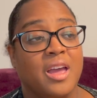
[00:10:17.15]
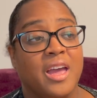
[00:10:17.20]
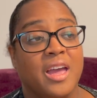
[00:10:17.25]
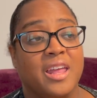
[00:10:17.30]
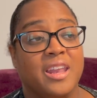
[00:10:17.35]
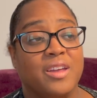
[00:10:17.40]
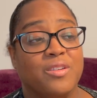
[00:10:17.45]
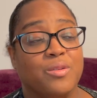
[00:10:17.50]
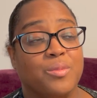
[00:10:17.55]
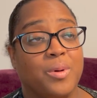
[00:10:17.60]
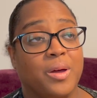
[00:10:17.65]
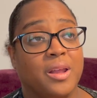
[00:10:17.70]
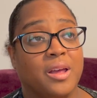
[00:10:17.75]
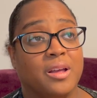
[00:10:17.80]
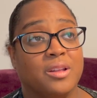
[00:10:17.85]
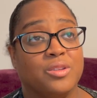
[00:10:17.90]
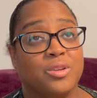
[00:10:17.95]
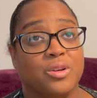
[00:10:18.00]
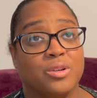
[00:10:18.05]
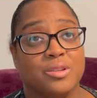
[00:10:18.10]
And everybody
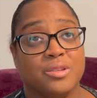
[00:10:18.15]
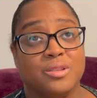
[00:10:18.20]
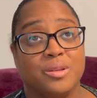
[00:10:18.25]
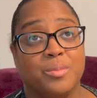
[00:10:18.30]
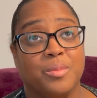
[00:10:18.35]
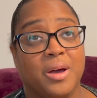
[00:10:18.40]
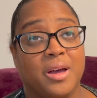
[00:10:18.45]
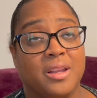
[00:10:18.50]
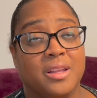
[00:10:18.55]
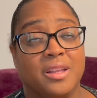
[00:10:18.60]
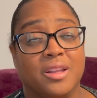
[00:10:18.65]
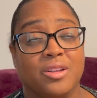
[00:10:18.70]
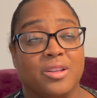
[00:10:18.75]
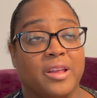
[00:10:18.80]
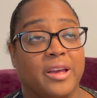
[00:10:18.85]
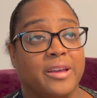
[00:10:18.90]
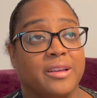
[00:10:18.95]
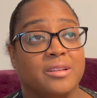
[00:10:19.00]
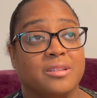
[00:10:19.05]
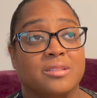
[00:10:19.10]
I talk to somebody, they're
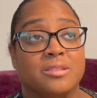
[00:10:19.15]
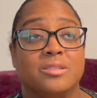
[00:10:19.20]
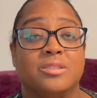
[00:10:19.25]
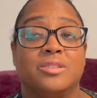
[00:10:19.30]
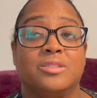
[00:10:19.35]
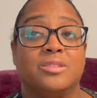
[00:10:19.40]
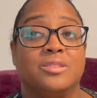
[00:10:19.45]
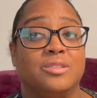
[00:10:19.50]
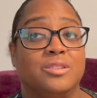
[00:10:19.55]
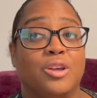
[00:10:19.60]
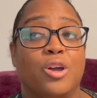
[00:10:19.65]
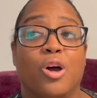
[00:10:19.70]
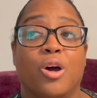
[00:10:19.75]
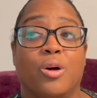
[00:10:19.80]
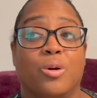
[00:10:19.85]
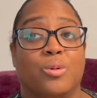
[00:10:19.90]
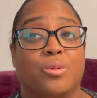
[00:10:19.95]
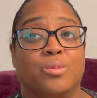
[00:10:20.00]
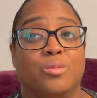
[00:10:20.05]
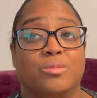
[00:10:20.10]
like,
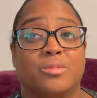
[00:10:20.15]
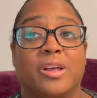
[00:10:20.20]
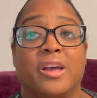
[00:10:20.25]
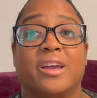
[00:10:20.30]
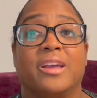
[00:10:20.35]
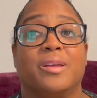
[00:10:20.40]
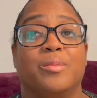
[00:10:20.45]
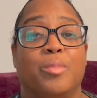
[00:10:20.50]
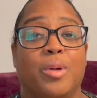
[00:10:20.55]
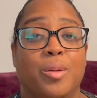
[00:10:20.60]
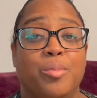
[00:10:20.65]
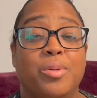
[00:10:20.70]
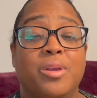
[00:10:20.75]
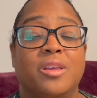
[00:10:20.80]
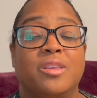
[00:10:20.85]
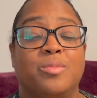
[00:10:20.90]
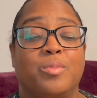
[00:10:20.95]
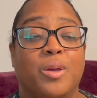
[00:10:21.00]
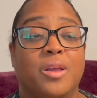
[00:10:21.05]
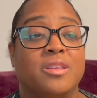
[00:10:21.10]
go. Like it might be
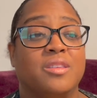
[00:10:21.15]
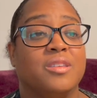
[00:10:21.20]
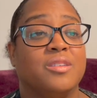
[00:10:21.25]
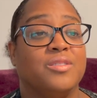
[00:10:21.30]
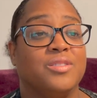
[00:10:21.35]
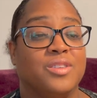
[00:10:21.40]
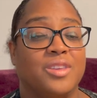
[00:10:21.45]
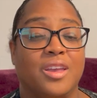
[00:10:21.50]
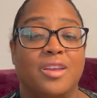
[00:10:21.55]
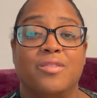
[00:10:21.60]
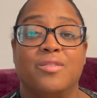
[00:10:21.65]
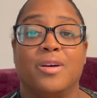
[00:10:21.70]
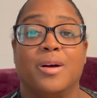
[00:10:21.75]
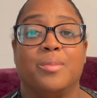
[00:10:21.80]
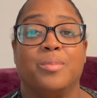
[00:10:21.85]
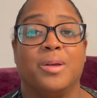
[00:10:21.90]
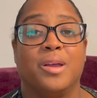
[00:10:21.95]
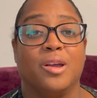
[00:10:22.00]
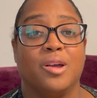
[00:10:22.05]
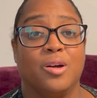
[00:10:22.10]
expensive, save
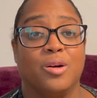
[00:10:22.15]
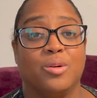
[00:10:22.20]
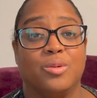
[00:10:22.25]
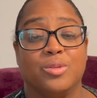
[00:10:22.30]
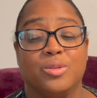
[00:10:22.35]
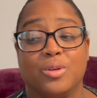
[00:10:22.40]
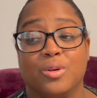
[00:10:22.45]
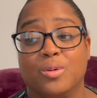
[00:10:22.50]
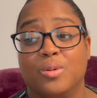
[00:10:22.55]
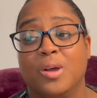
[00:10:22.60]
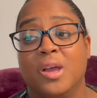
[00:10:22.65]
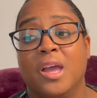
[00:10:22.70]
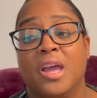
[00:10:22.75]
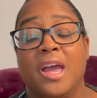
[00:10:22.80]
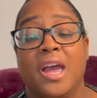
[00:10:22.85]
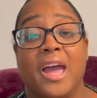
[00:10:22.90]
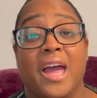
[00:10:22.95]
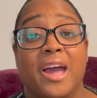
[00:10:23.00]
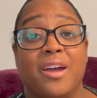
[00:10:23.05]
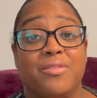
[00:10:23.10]
up and go. So
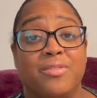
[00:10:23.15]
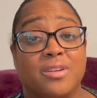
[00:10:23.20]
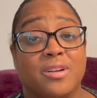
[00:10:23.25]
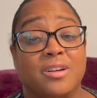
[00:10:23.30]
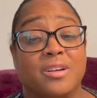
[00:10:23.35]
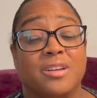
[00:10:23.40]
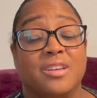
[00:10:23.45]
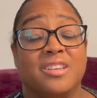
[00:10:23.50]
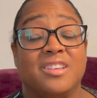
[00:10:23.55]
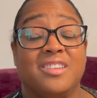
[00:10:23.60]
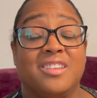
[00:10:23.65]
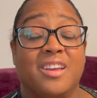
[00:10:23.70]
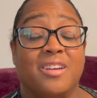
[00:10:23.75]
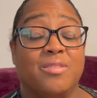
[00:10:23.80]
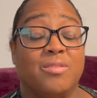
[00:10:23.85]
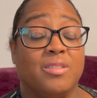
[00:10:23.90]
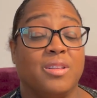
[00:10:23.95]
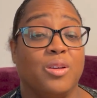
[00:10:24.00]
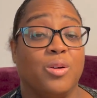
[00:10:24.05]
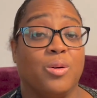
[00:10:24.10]
Africa is
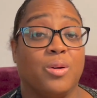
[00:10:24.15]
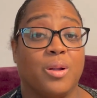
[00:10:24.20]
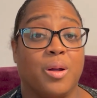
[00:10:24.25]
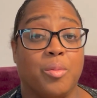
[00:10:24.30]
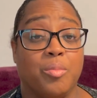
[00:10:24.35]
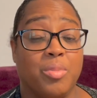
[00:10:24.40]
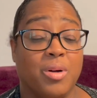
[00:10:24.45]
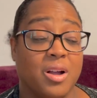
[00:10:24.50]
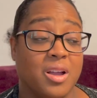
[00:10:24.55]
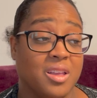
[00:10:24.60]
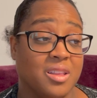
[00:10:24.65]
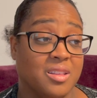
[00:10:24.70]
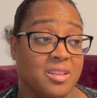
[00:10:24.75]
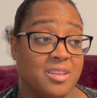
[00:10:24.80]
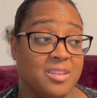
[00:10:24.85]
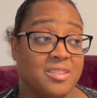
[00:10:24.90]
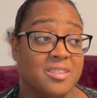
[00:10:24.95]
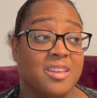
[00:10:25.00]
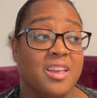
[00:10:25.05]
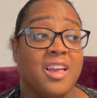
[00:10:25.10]
definitely on our bucket
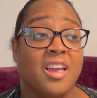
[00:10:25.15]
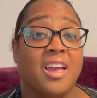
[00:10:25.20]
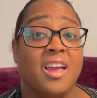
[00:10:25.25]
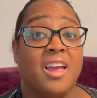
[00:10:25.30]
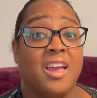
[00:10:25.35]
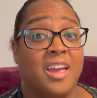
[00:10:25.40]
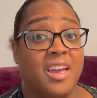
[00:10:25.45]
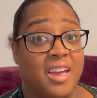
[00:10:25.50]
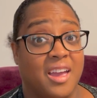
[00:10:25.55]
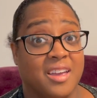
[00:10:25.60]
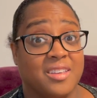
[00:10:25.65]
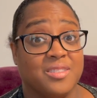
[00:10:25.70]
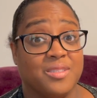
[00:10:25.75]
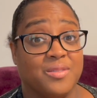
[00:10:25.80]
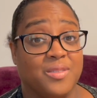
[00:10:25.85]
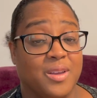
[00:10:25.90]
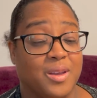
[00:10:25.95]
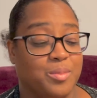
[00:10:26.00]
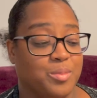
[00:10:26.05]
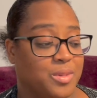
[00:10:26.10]
list as a
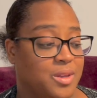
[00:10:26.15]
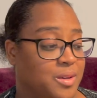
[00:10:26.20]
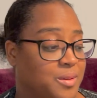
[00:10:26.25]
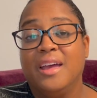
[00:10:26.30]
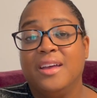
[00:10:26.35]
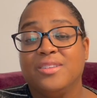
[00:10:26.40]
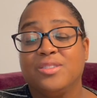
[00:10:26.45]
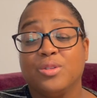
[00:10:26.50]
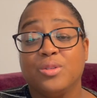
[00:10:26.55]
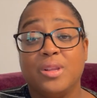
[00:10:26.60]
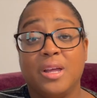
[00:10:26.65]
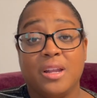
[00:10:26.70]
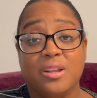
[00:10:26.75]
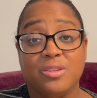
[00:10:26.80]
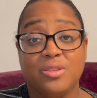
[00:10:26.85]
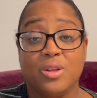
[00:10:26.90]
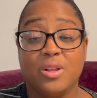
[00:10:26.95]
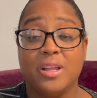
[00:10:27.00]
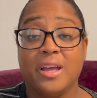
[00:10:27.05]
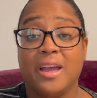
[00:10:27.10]
family. So that
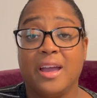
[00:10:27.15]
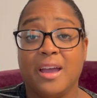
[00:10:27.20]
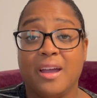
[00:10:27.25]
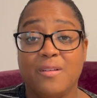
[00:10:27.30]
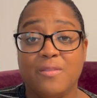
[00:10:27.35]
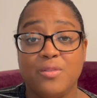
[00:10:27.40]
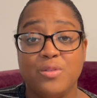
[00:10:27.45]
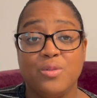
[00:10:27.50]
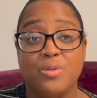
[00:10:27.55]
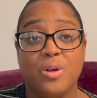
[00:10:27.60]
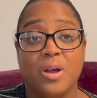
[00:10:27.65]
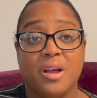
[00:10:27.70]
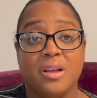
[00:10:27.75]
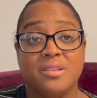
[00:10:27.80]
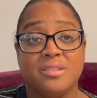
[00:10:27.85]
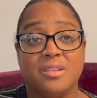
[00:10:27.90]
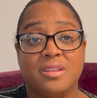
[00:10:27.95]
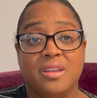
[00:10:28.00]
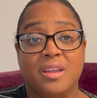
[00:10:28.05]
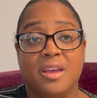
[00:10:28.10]
is all I have for you
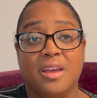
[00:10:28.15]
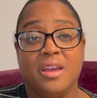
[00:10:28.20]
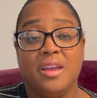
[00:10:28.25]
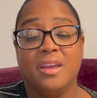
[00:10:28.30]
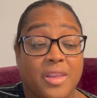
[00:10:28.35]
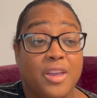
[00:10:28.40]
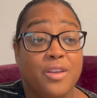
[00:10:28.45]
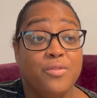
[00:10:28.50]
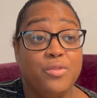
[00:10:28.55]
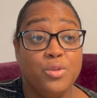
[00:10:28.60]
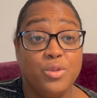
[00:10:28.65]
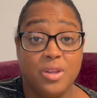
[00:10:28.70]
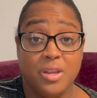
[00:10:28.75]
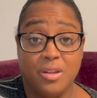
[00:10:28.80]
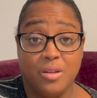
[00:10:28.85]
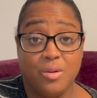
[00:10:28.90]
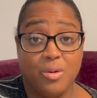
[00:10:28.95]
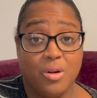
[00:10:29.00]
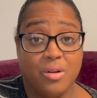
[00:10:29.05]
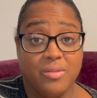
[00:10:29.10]
guys today. If you
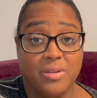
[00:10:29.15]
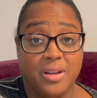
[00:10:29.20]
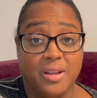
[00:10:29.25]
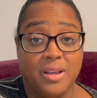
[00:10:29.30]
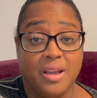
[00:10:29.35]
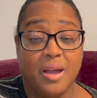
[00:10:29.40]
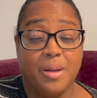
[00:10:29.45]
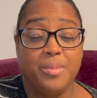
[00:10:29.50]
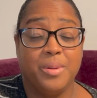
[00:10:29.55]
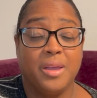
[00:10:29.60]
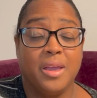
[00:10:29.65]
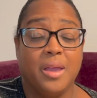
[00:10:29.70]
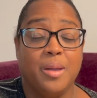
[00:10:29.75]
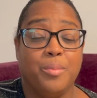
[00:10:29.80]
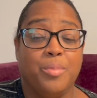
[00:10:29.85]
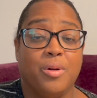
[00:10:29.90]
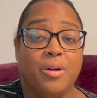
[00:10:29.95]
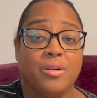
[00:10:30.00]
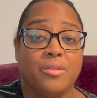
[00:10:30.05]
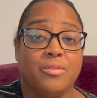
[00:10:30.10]
didn't know already, I became
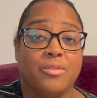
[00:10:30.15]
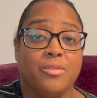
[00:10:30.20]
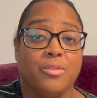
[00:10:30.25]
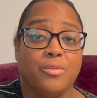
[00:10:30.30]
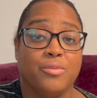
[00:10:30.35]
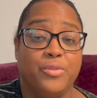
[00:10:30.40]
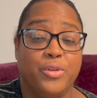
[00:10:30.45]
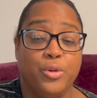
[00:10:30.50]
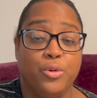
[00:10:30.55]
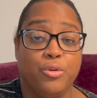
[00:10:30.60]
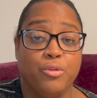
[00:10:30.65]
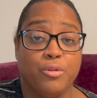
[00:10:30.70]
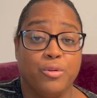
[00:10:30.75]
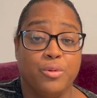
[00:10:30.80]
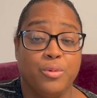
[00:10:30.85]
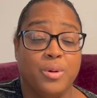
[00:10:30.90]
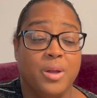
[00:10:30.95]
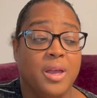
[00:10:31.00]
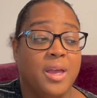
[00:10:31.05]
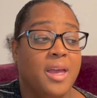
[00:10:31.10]
part of a review
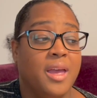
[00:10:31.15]
crew.